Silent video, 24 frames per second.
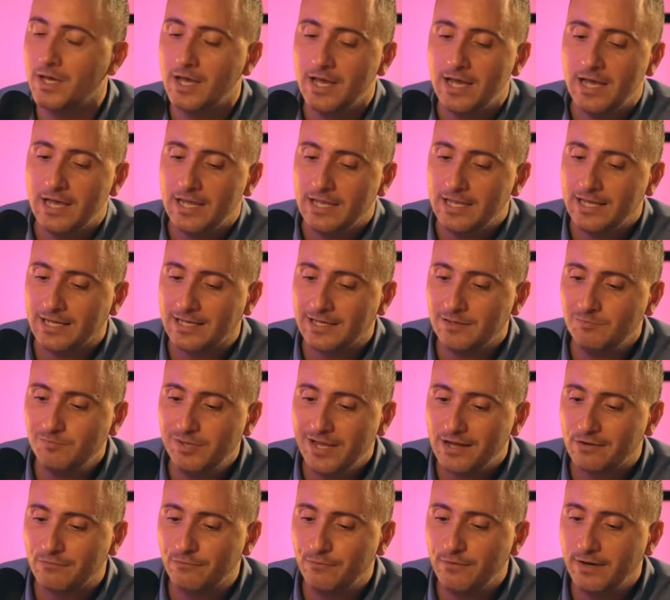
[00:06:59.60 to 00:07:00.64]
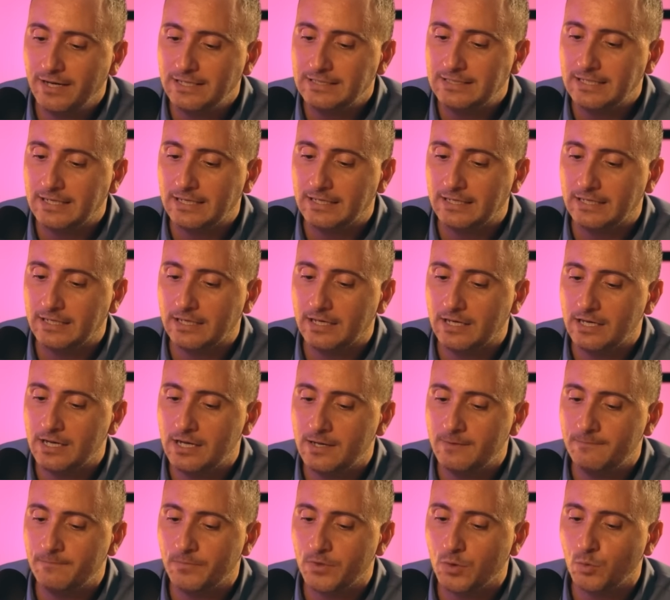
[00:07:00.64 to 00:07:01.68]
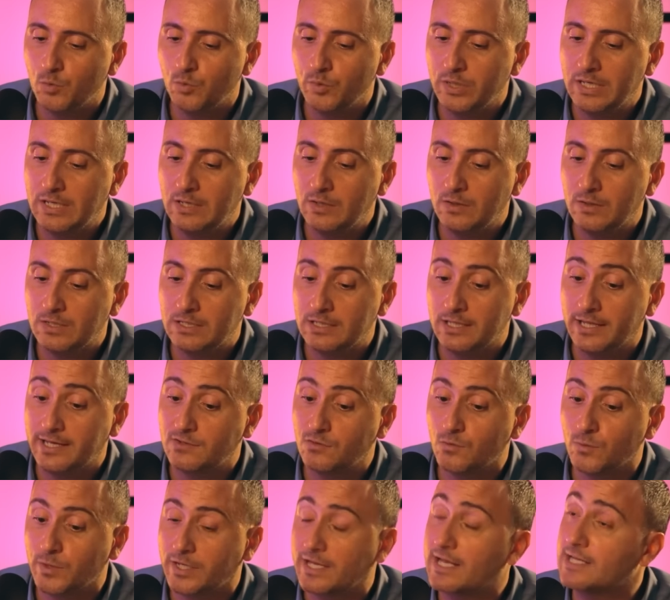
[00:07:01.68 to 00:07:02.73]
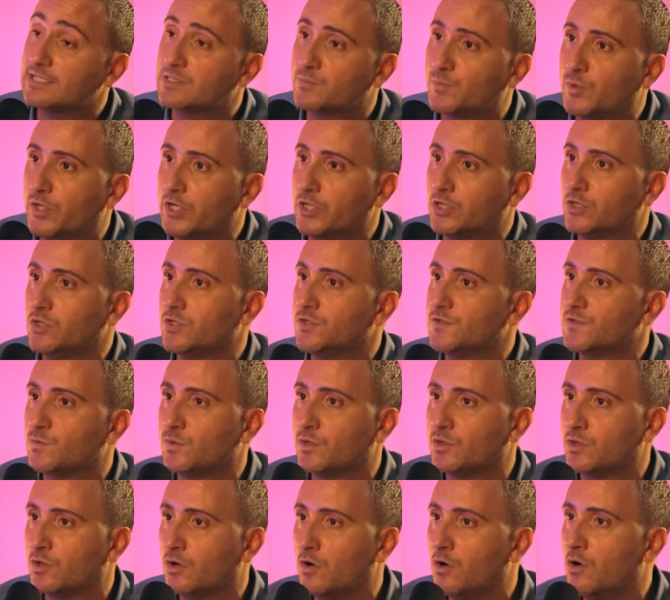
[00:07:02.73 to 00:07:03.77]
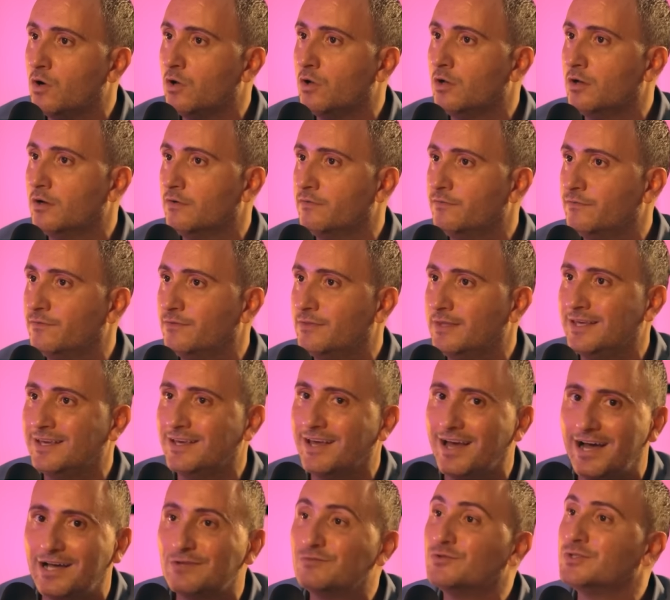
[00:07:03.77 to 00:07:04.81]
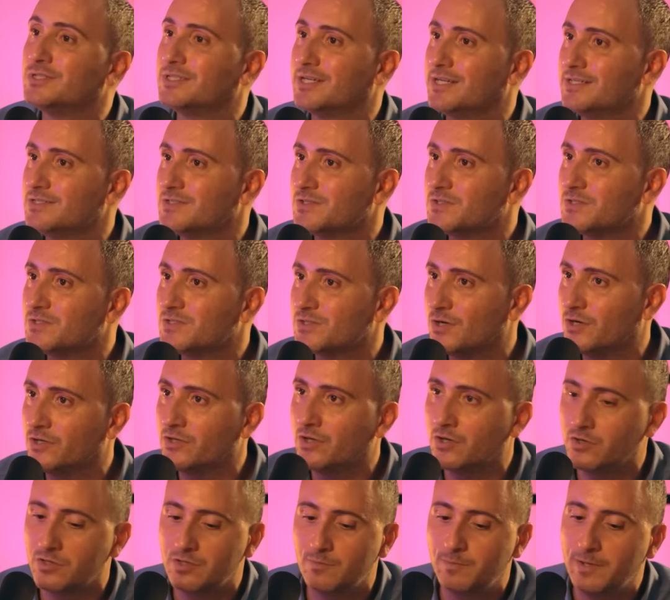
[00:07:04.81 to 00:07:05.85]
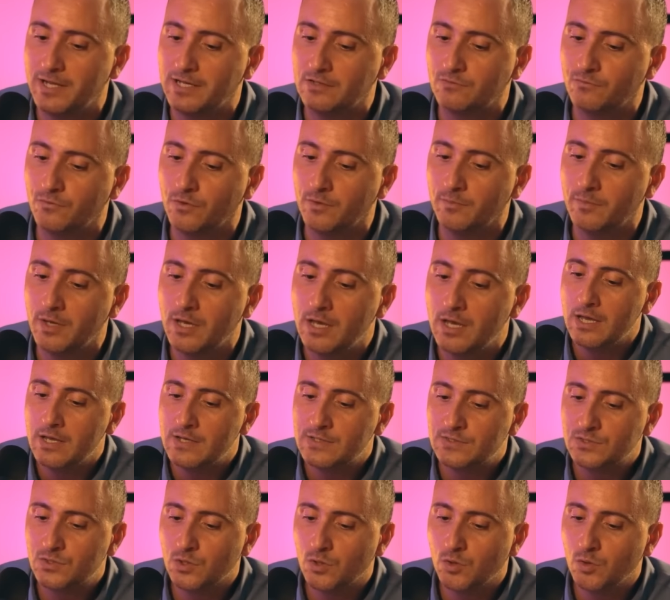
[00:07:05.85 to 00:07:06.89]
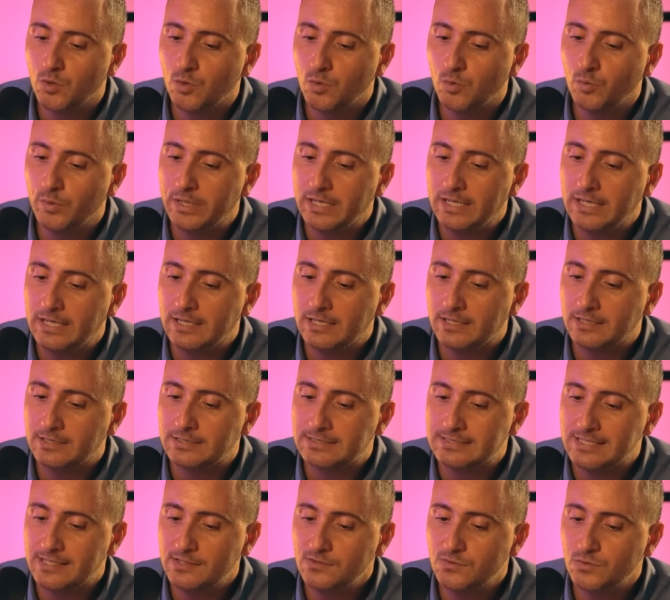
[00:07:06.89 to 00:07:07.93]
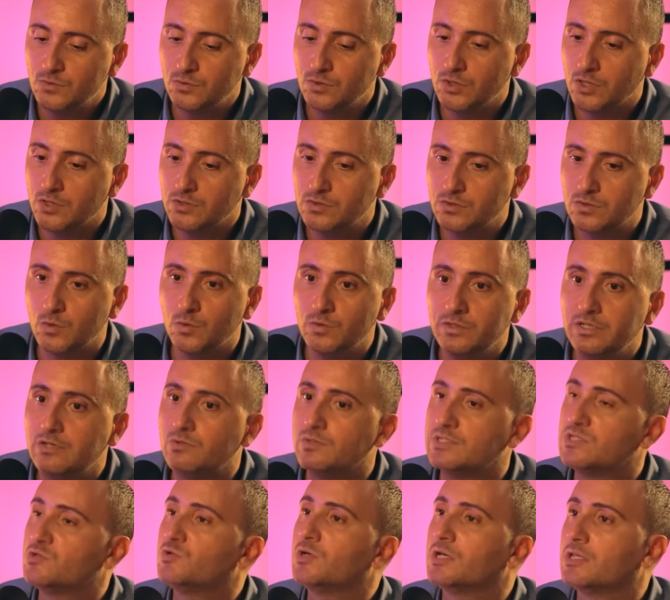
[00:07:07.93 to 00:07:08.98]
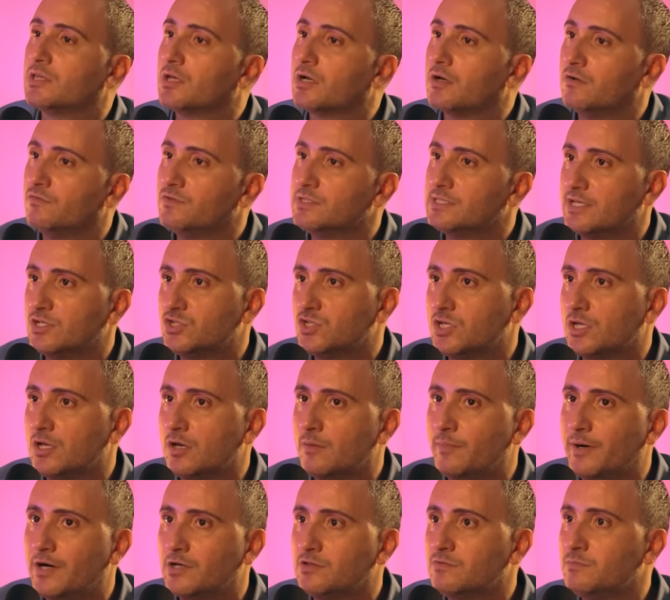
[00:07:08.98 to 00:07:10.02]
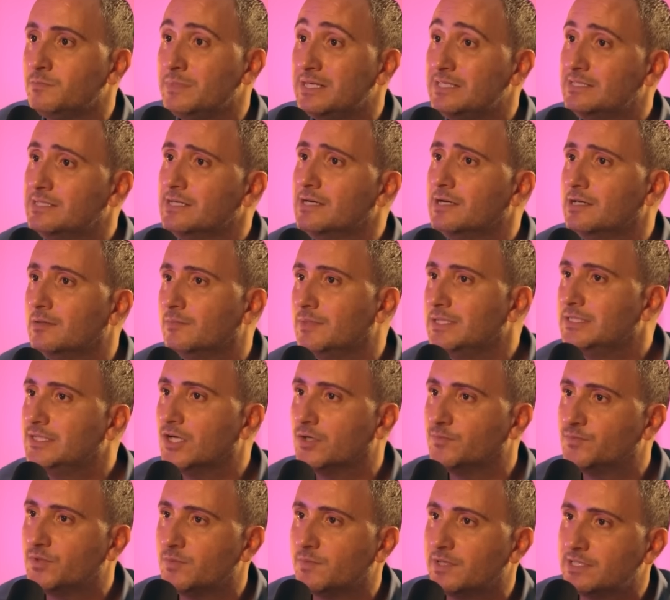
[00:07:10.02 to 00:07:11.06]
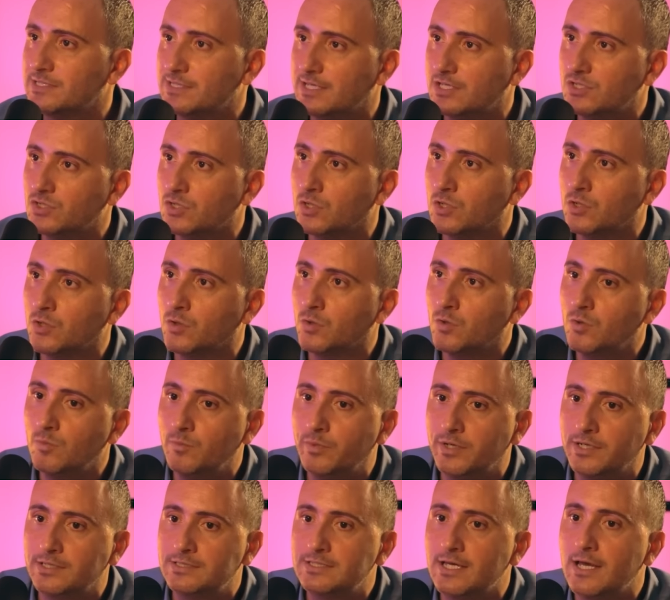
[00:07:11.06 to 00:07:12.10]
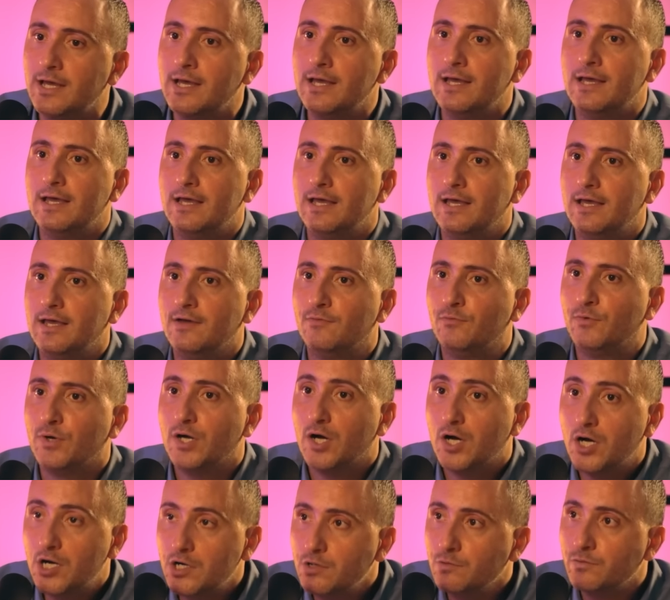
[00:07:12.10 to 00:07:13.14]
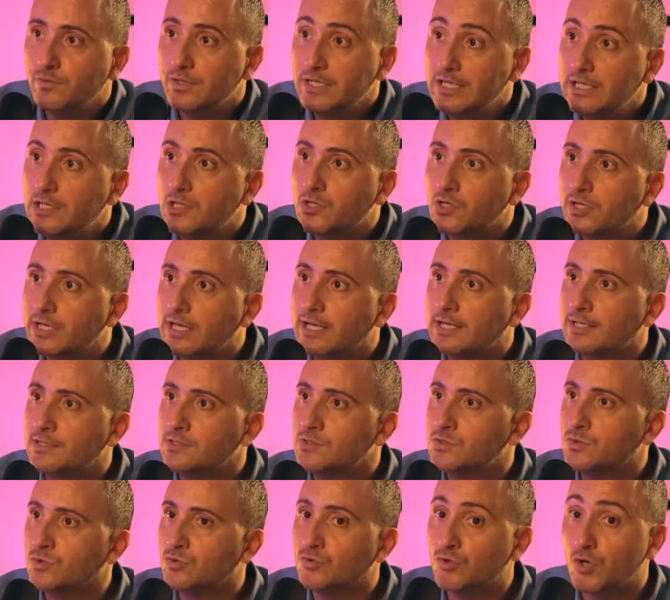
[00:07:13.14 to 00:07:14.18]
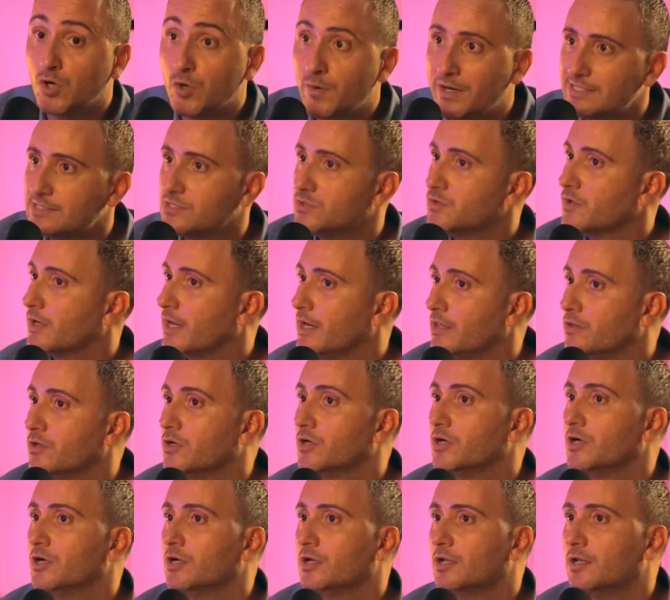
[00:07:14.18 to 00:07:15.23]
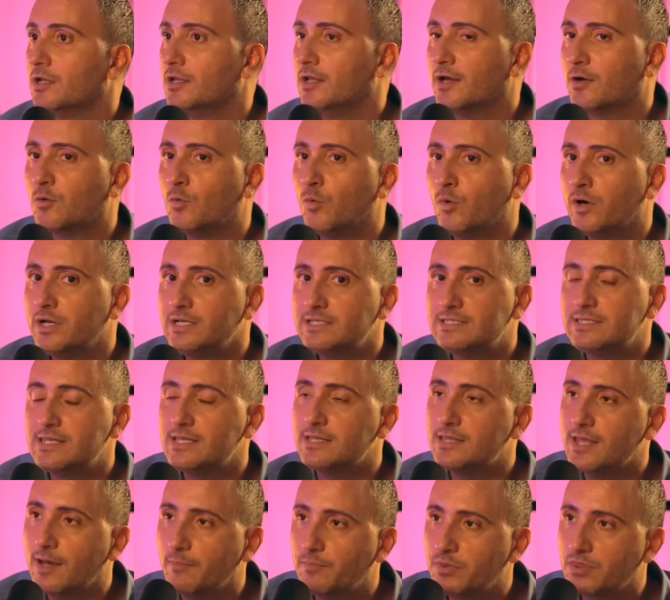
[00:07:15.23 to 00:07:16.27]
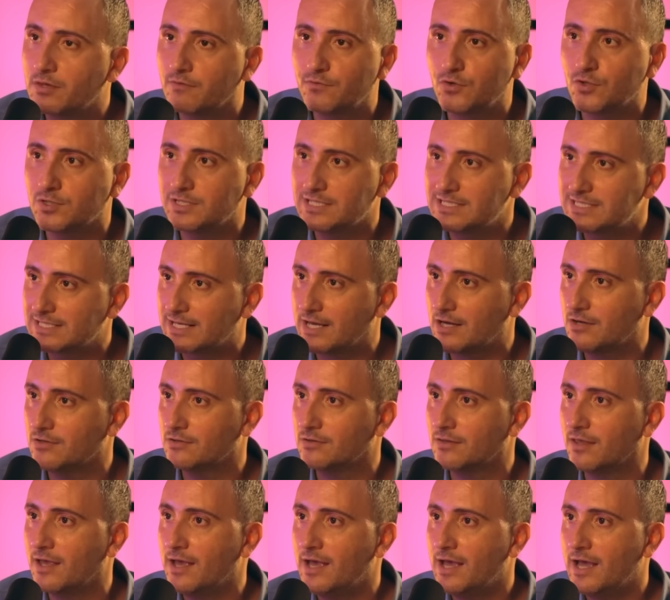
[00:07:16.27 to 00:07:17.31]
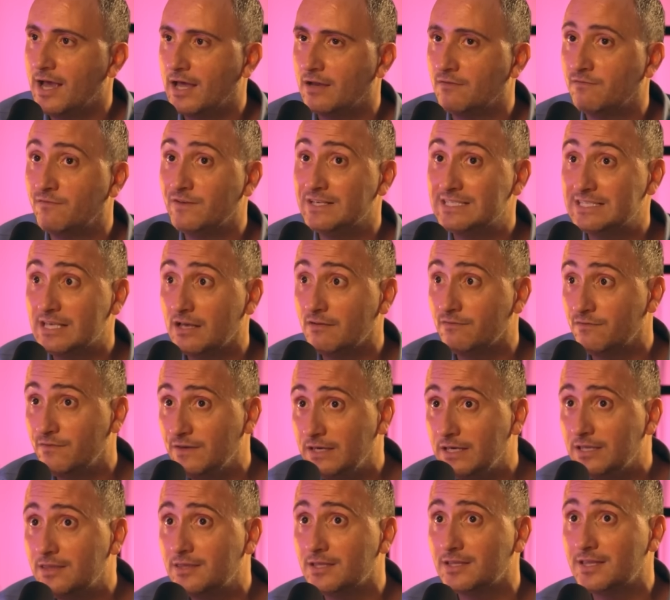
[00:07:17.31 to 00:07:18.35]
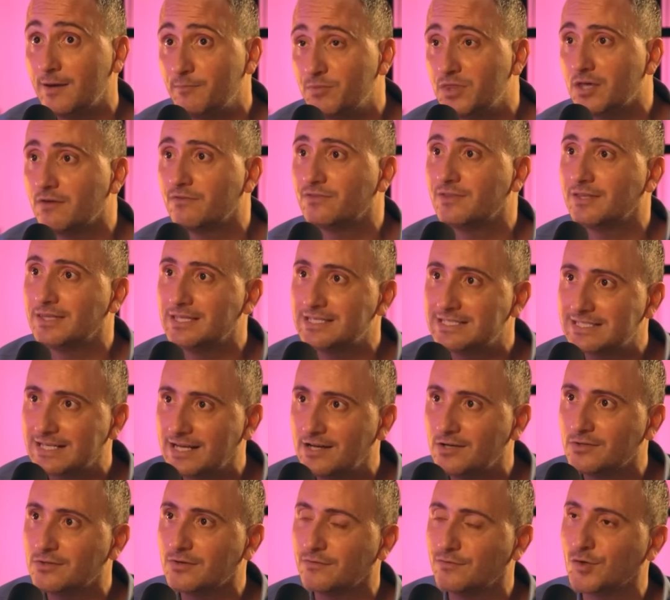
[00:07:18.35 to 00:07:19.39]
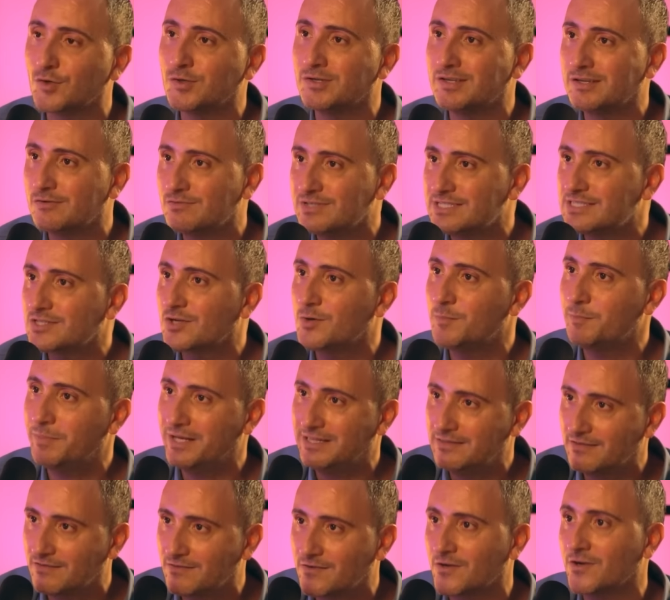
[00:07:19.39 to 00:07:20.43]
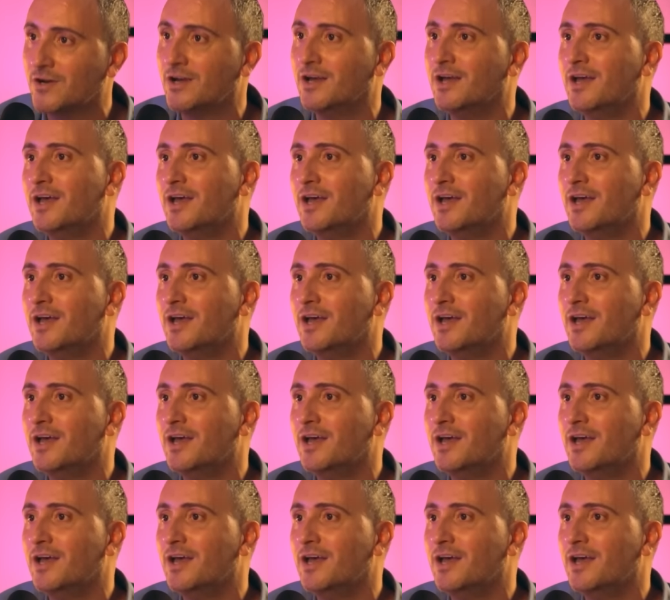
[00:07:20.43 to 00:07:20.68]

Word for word: Mm-hmm. Like in Black Friday, we like to work as partners with all of the advertisers on the platform. So we tend to not only restrict the conversation about media and media optimization alone, but if we are really looking into ROAS together, like what is the depth of your discount? And vis-a-vis the depth of the discount of your nearest competitor,